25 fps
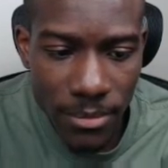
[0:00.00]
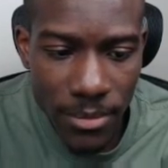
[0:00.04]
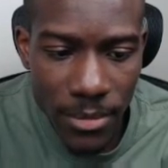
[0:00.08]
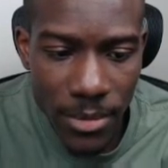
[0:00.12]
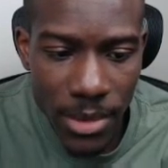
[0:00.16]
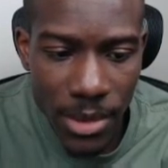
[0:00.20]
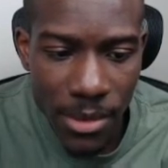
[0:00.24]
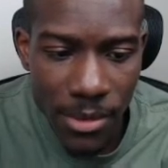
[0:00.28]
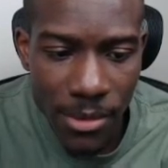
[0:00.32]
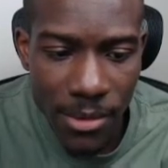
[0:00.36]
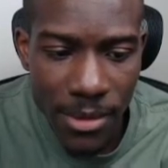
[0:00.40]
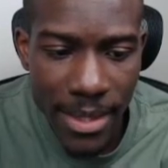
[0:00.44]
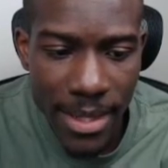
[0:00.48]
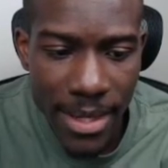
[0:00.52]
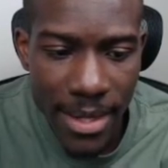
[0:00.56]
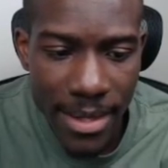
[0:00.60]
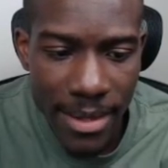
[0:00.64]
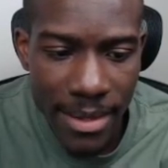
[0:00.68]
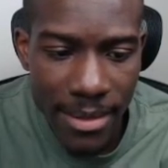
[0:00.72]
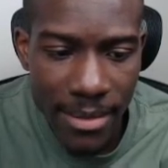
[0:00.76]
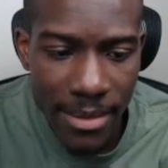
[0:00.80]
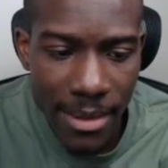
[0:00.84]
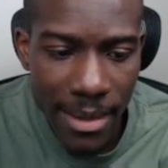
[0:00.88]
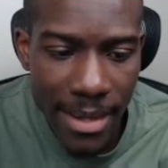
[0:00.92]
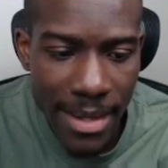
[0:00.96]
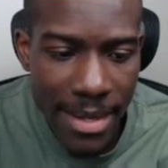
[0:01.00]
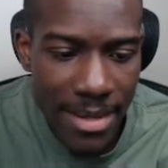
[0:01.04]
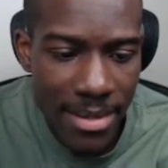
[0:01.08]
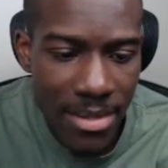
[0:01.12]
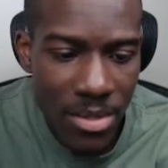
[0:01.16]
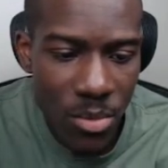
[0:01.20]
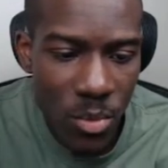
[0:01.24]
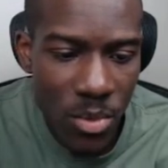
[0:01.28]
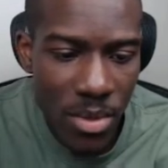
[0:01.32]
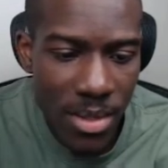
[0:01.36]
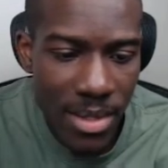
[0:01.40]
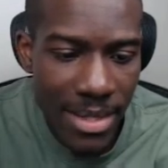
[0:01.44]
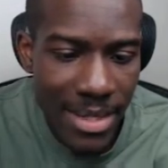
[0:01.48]
Okay, and the last
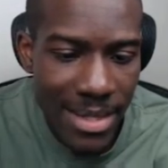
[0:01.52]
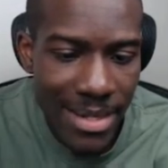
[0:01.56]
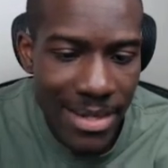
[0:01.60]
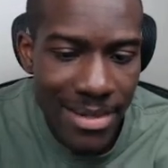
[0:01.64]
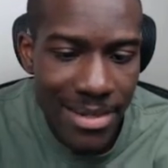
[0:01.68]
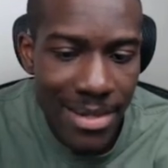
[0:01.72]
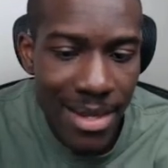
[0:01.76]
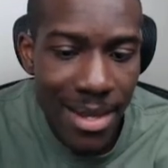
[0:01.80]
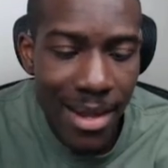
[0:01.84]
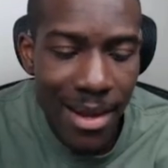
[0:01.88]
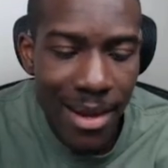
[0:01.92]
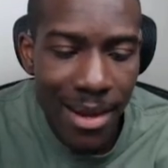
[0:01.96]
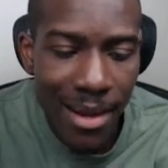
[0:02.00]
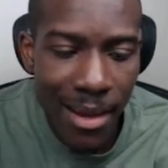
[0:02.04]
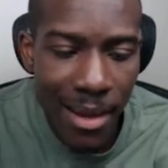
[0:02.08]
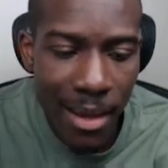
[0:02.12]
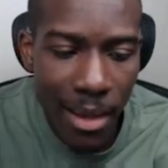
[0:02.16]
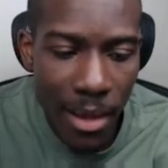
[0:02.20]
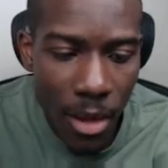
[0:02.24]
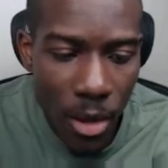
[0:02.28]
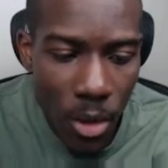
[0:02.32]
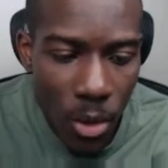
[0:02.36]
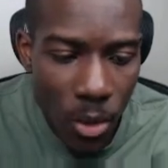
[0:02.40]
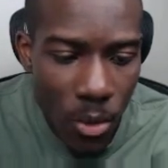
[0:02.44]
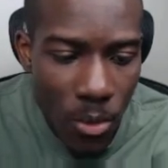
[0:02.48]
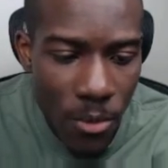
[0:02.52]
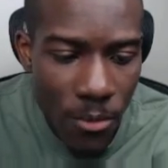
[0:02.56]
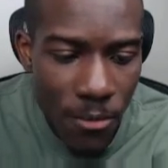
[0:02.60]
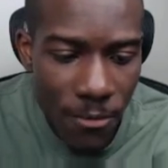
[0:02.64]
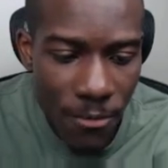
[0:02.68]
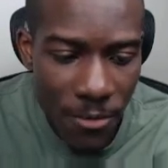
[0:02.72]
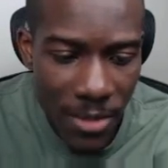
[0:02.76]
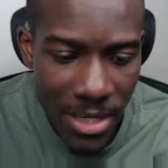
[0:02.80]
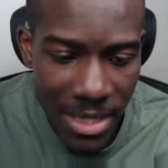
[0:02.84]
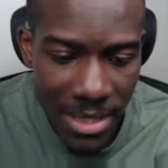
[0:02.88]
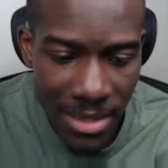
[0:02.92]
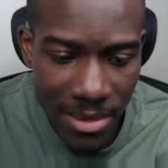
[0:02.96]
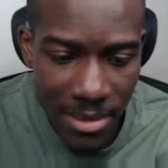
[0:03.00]
one is low
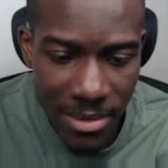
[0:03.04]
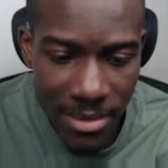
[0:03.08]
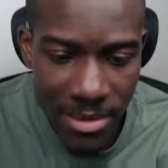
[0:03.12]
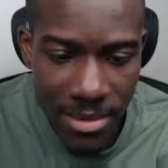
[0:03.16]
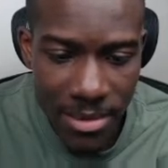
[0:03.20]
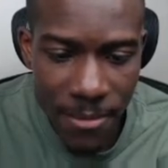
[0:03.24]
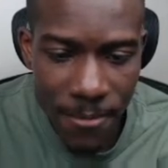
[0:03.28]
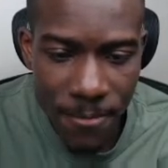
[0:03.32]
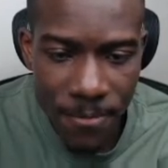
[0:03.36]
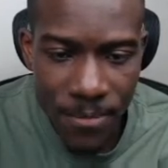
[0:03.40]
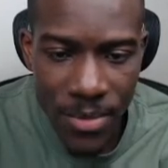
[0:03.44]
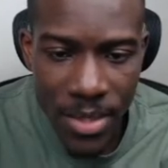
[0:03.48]
fees.